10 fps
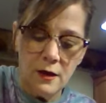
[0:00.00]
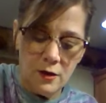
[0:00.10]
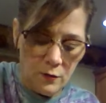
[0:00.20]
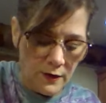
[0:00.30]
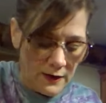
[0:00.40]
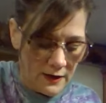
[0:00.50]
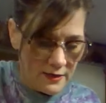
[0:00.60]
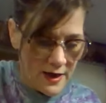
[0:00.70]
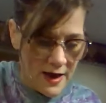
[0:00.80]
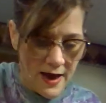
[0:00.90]
You want to get
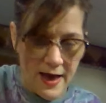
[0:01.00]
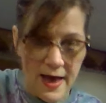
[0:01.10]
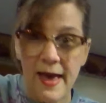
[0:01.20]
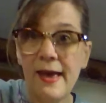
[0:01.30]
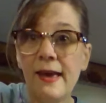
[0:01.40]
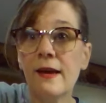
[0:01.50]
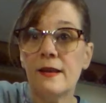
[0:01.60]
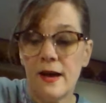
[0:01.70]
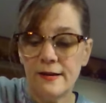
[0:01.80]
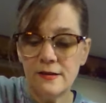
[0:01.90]
that egg
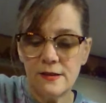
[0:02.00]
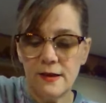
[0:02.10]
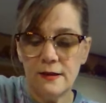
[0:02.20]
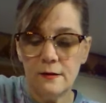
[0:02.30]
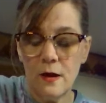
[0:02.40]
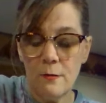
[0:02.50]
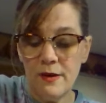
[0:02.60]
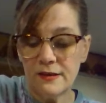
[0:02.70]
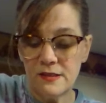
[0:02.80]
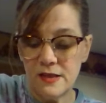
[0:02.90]
nice and
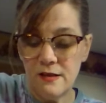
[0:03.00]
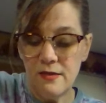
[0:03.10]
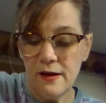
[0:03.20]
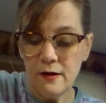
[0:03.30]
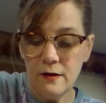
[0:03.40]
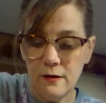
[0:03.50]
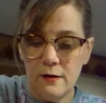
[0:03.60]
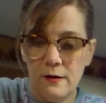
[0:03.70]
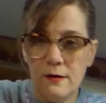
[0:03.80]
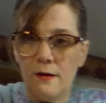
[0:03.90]
mixed in there.
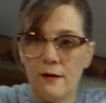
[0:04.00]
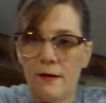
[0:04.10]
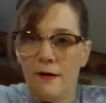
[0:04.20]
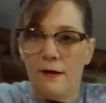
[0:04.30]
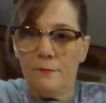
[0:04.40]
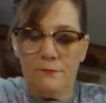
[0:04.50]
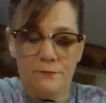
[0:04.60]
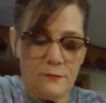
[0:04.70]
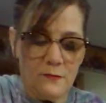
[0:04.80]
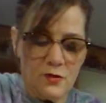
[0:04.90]

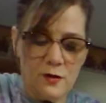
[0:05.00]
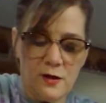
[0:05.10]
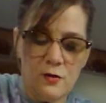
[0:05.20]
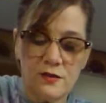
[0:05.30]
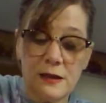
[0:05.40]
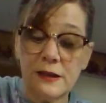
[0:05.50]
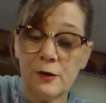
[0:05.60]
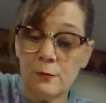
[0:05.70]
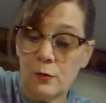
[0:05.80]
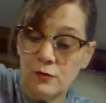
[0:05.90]
Try to use a
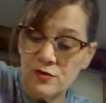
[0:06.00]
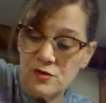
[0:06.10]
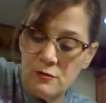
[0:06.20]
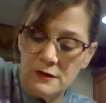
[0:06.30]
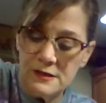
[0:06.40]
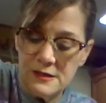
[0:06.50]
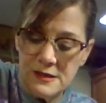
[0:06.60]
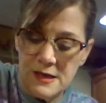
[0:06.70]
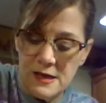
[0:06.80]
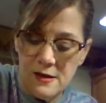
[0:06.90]
clear bowl so you can
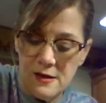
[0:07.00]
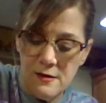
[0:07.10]
see.